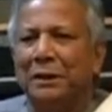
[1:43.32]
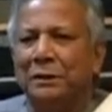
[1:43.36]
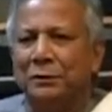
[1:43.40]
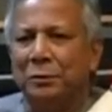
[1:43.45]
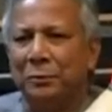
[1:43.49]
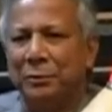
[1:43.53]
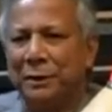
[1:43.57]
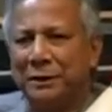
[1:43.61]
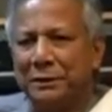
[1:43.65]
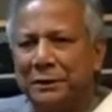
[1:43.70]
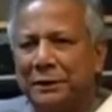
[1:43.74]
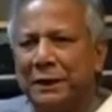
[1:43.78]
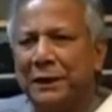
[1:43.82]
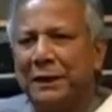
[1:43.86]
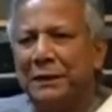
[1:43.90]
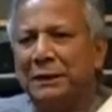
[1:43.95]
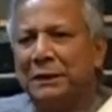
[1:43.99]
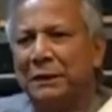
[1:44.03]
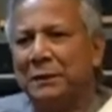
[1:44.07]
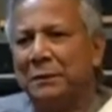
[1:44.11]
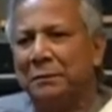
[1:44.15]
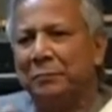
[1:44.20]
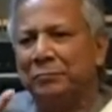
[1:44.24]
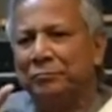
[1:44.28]
So we're saying
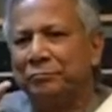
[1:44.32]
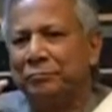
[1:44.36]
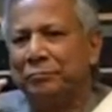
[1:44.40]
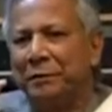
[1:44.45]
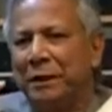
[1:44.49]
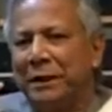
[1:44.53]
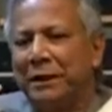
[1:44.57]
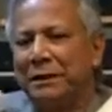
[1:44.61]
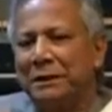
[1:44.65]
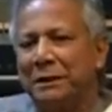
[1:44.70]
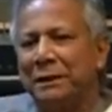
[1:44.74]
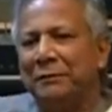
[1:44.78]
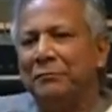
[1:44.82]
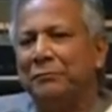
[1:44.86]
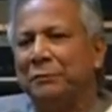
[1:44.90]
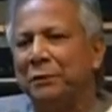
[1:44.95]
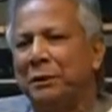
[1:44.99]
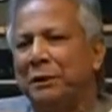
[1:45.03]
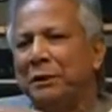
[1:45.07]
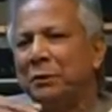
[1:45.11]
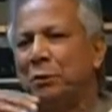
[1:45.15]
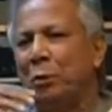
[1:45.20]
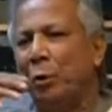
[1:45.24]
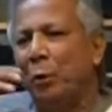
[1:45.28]
that, in fact, if you
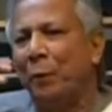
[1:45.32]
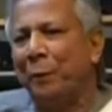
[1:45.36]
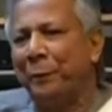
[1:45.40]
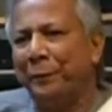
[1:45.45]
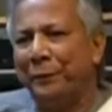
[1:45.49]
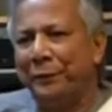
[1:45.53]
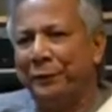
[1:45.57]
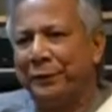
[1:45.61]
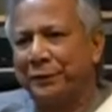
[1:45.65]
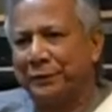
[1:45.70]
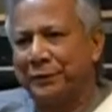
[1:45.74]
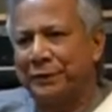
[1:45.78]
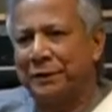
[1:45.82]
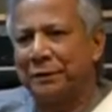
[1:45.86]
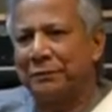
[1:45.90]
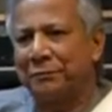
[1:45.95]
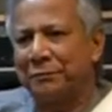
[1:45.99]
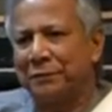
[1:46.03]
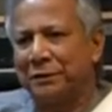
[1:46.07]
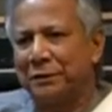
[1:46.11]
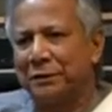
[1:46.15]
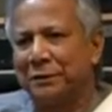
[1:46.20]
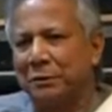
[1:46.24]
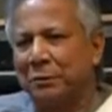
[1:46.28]
can open the
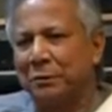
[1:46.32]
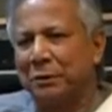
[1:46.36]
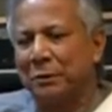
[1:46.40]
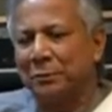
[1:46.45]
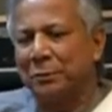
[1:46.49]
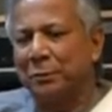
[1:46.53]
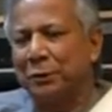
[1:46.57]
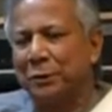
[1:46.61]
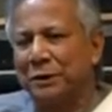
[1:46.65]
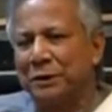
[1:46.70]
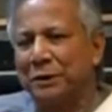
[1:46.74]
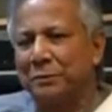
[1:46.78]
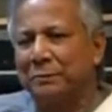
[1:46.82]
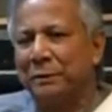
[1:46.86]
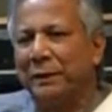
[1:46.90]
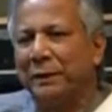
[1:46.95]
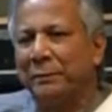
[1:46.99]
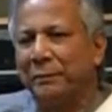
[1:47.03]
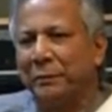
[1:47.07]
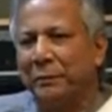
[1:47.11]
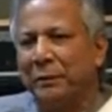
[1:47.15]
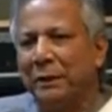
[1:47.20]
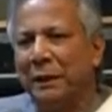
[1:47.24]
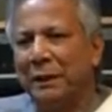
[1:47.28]
services to the poorest
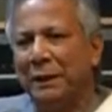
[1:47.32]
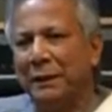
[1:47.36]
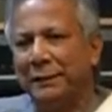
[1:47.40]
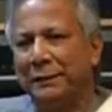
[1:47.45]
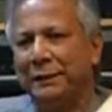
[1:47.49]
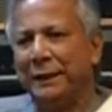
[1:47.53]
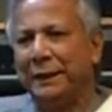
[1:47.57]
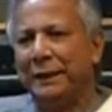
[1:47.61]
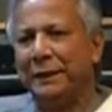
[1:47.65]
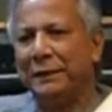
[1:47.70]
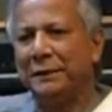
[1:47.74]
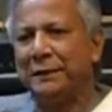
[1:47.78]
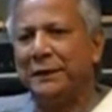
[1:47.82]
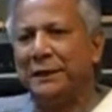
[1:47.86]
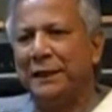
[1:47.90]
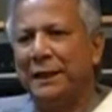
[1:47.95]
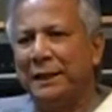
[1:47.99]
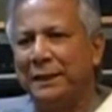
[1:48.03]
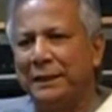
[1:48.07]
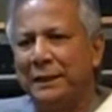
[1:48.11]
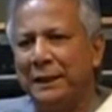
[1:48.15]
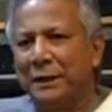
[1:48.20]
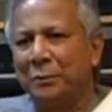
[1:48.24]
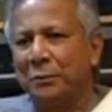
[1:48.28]
people, they can
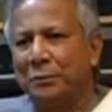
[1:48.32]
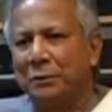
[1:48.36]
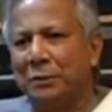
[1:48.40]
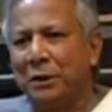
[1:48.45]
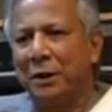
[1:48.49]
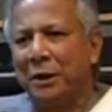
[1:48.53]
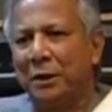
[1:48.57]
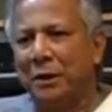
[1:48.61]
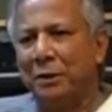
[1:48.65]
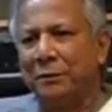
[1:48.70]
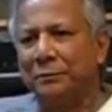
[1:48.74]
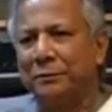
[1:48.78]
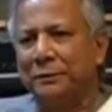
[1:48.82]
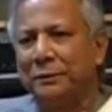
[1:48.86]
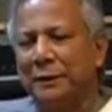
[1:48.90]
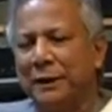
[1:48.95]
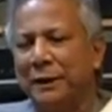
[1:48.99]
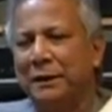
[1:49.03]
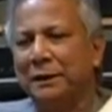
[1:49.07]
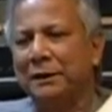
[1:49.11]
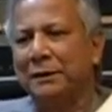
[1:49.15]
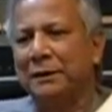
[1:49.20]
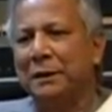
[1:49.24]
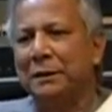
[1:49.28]
create their own jobs. They
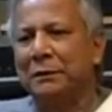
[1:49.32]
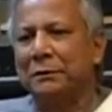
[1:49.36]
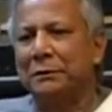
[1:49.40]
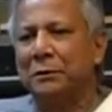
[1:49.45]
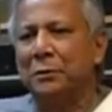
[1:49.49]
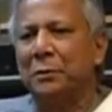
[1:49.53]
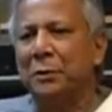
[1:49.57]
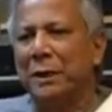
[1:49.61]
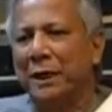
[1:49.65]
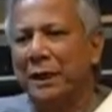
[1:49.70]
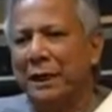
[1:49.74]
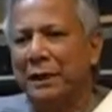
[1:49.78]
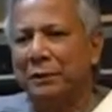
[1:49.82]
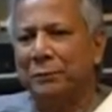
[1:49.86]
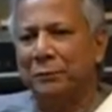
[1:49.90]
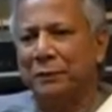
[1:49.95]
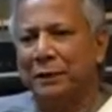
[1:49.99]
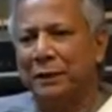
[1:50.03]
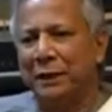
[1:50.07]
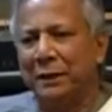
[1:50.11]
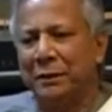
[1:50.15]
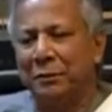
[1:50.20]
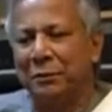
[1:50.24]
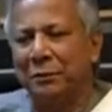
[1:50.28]
can go ahead with
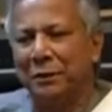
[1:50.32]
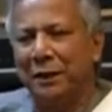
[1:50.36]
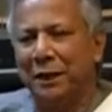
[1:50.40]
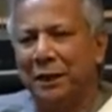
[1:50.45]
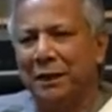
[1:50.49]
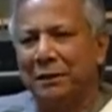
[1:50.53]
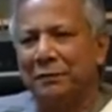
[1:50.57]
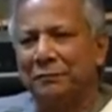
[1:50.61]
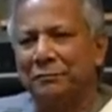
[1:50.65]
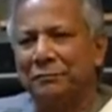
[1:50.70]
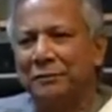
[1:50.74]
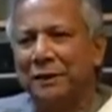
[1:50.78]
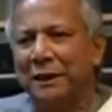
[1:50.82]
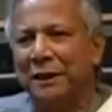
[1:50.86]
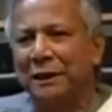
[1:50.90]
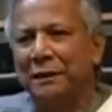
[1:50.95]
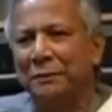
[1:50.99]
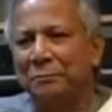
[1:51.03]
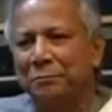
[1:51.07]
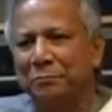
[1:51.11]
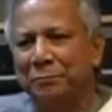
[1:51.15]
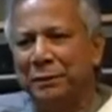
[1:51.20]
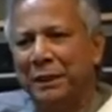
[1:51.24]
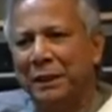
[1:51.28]
their own life. They
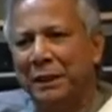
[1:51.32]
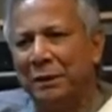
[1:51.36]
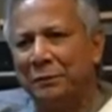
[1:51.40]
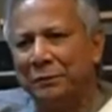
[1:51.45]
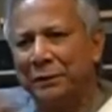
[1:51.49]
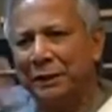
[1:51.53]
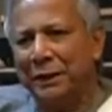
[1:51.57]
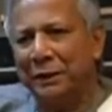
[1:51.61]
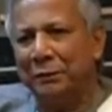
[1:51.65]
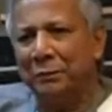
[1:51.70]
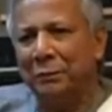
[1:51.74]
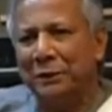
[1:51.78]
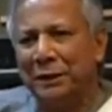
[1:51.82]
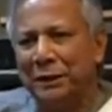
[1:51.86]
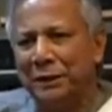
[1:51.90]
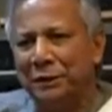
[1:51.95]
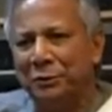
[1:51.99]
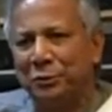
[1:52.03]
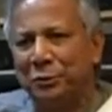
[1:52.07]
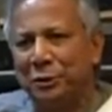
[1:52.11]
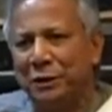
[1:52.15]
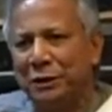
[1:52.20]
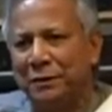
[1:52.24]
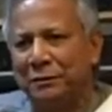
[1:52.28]
can bring out their own
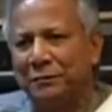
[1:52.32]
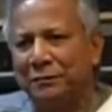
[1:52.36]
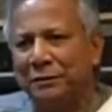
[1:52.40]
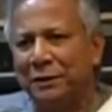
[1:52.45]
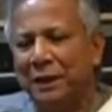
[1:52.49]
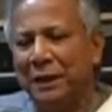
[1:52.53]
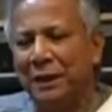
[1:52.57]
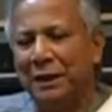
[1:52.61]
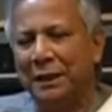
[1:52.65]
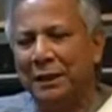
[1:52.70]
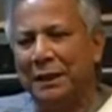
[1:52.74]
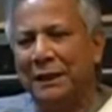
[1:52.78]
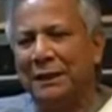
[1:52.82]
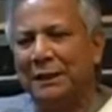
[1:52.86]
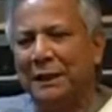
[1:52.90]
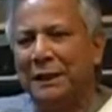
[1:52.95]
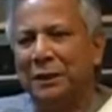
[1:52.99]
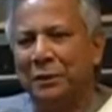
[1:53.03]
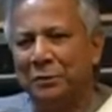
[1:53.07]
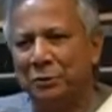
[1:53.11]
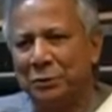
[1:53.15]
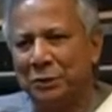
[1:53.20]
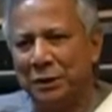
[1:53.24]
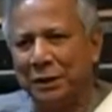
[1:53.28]
initiatives and
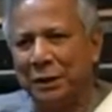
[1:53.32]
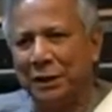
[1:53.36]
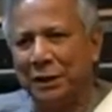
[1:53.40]
energy.